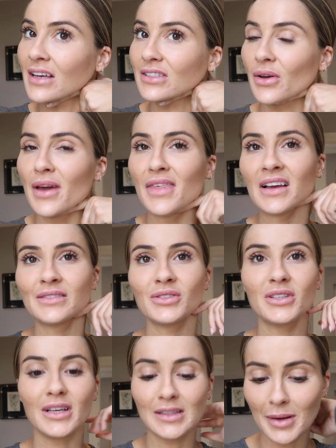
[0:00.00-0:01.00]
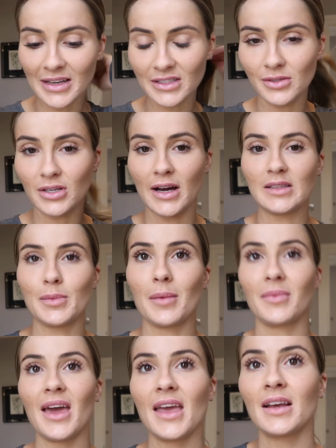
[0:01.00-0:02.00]
So I think I've already explained to you guys, but
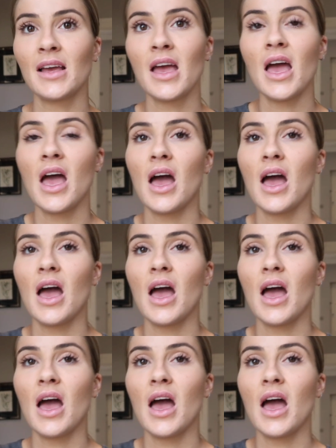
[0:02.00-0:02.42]
I'm getting,